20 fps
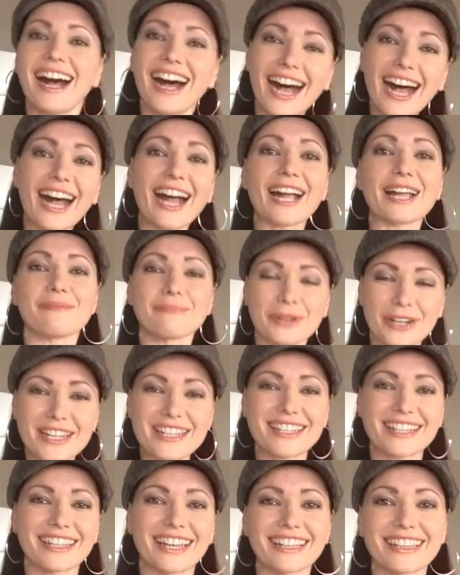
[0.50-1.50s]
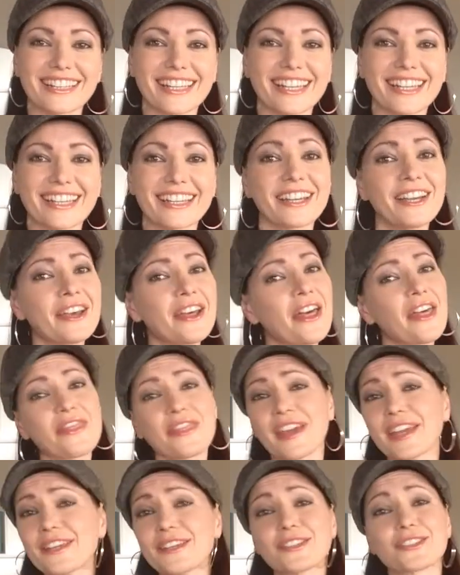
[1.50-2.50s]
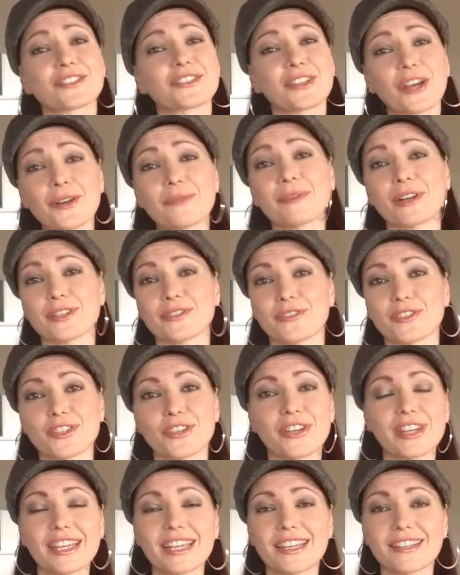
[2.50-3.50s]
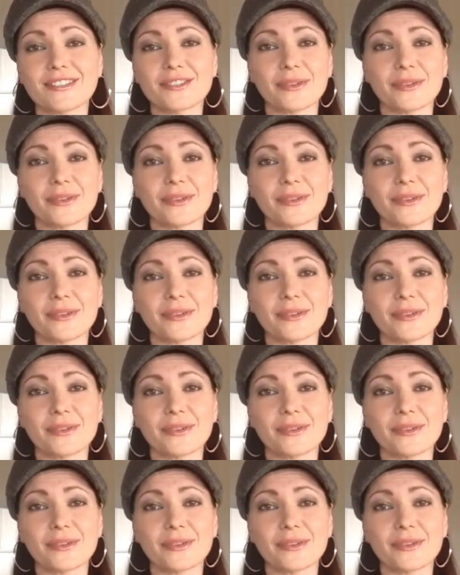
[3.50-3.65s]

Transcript: Hi, Bonita Nuttall here. Thank you so much for tuning in